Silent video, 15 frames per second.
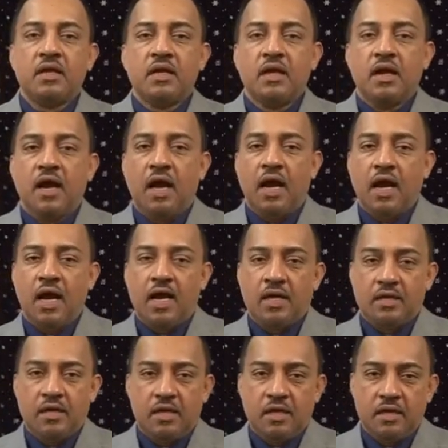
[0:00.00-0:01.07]
And
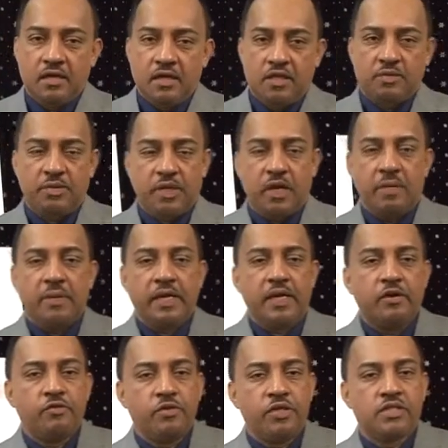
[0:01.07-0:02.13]
it's becoming
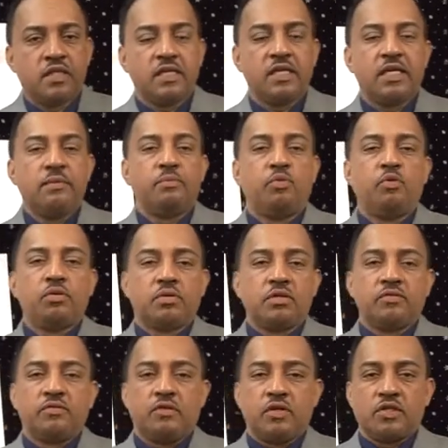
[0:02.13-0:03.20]
increasingly important
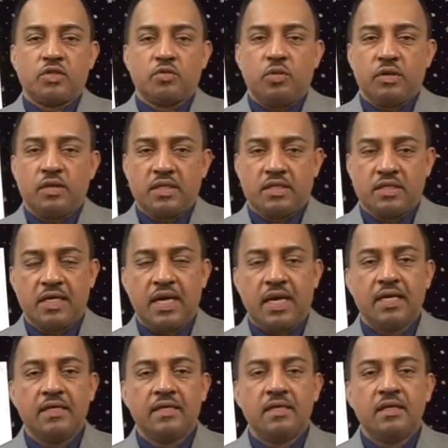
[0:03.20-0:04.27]
for us to
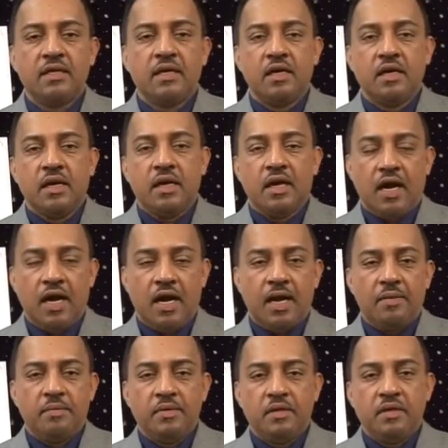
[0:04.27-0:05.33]
understand
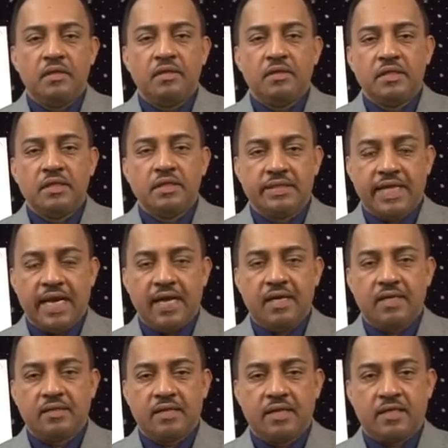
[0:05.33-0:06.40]

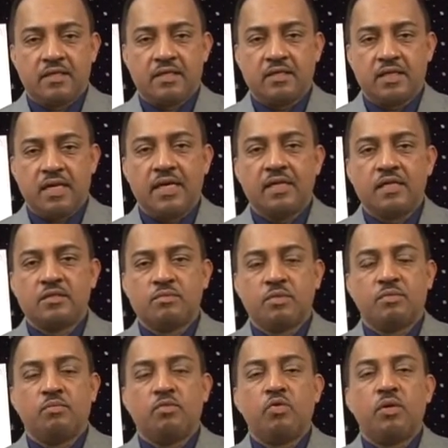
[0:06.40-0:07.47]
diet and exercise, but
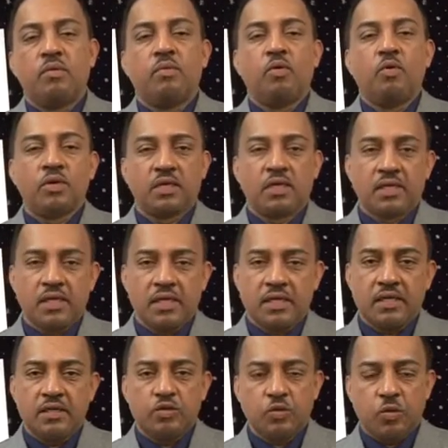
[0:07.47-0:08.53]
more
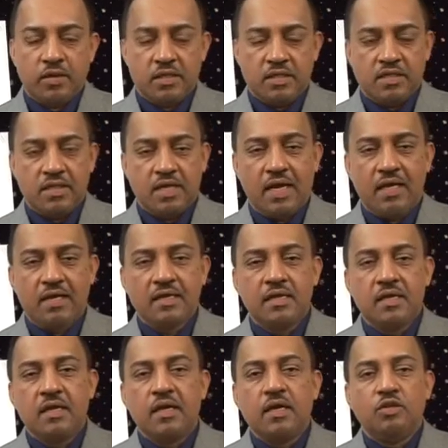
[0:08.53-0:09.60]
importantly, to understand
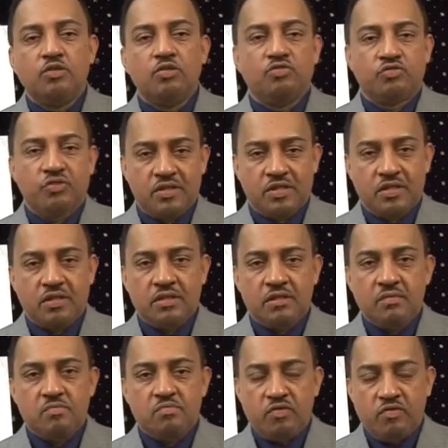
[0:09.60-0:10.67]
nutrition
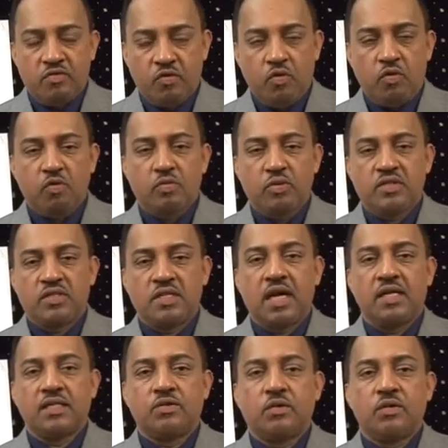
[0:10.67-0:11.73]
before we
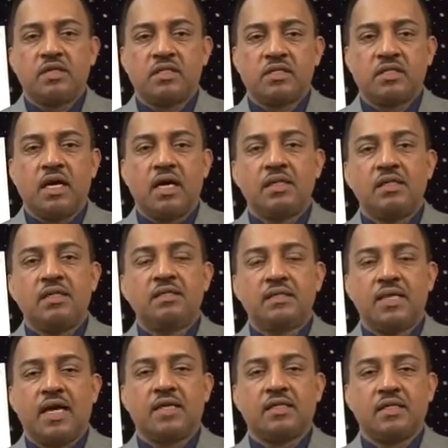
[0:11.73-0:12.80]
start to understand
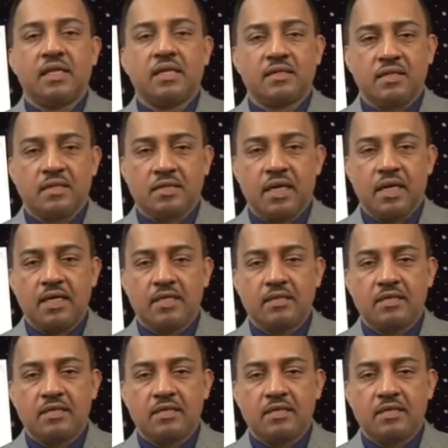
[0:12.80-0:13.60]
diet and exercise.